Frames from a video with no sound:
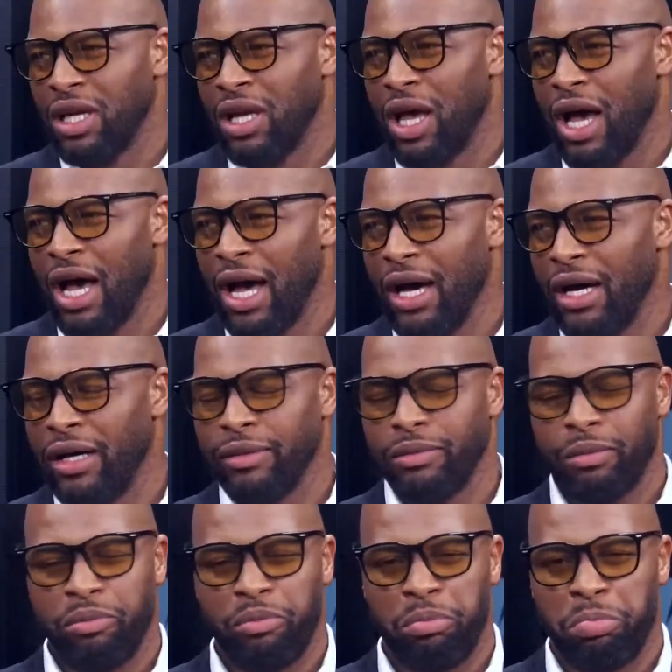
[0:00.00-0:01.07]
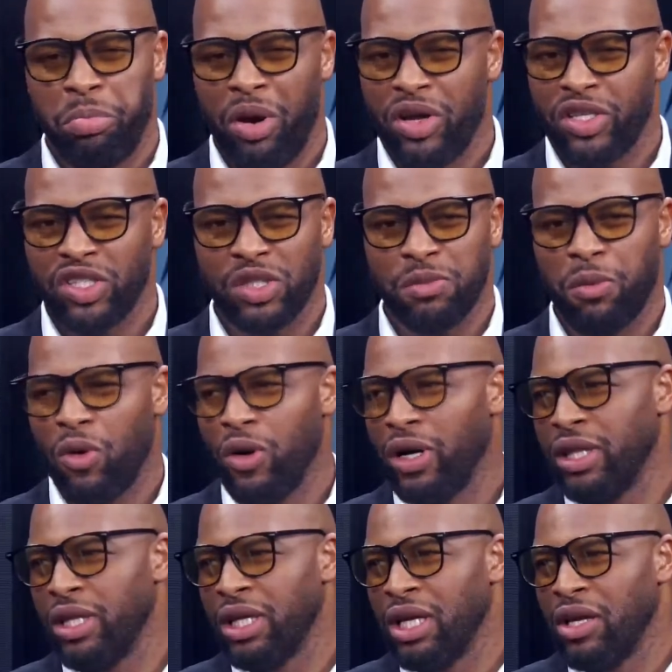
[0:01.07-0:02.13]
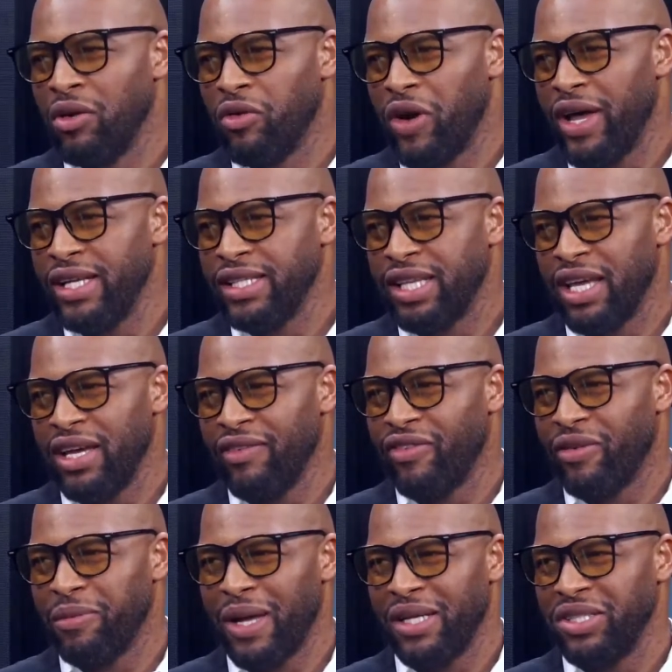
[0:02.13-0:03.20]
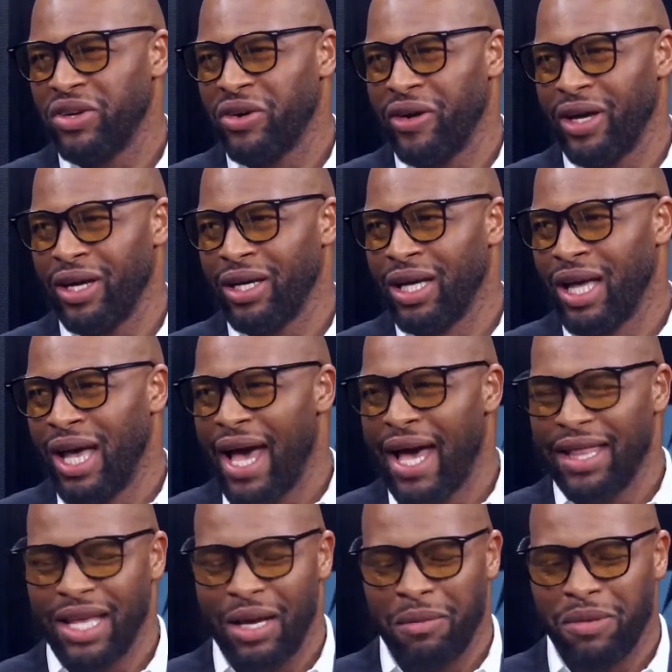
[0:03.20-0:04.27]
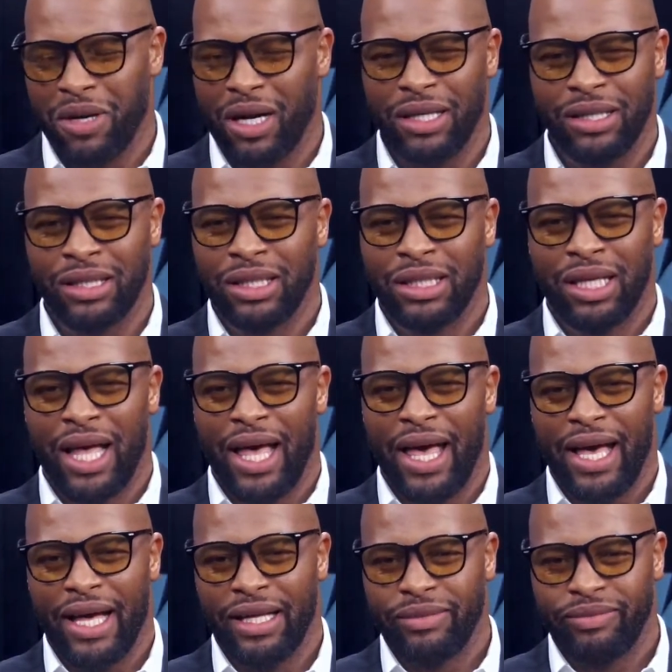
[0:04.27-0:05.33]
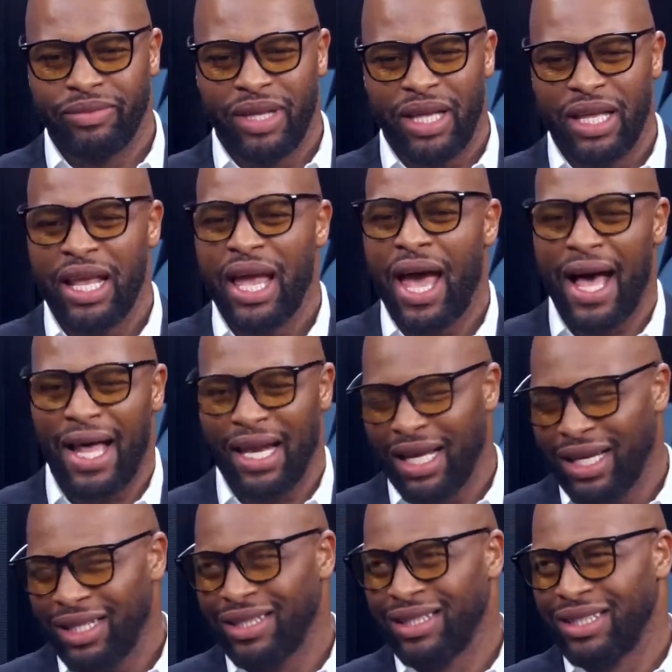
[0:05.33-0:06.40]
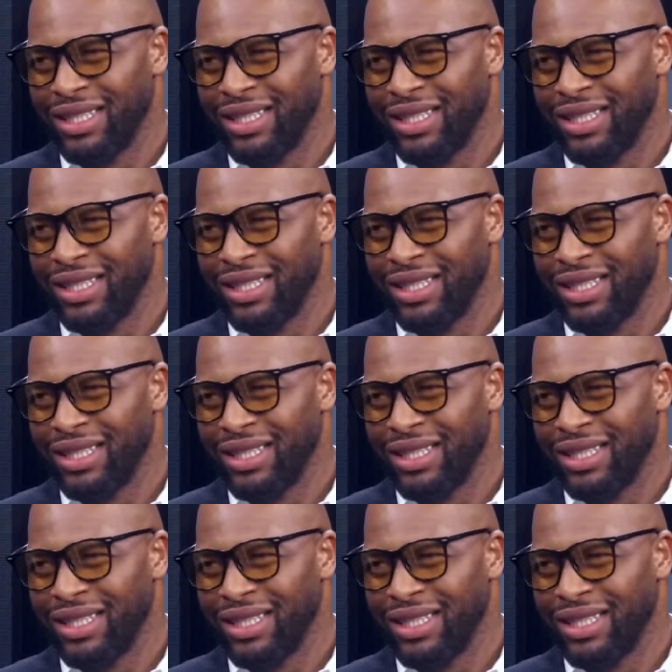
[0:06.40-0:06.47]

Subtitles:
Parents was born, raised here from Nigeria, Anambra, and Ihala.